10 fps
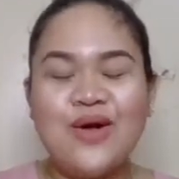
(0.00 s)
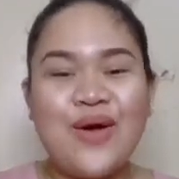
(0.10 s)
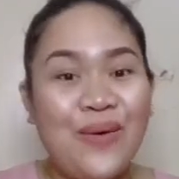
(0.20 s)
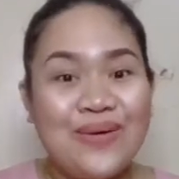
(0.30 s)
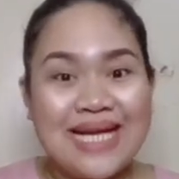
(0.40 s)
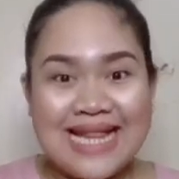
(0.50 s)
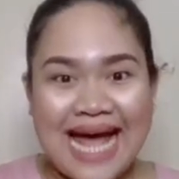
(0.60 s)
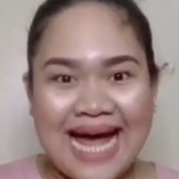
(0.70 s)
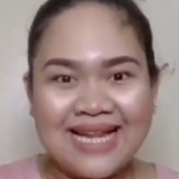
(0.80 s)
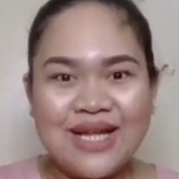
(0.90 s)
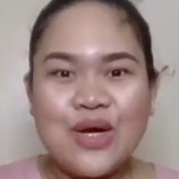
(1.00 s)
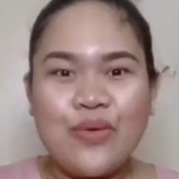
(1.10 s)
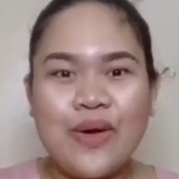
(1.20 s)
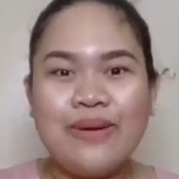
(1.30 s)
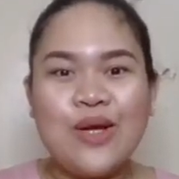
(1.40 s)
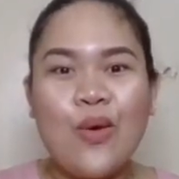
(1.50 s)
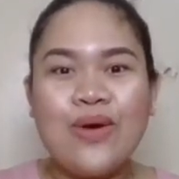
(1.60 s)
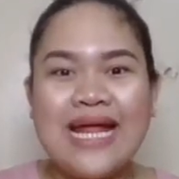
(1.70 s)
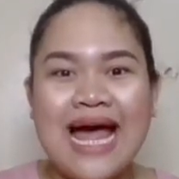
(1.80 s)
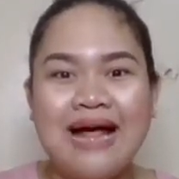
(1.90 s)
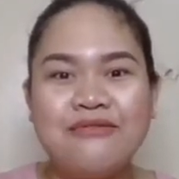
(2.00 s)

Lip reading: only that we will only have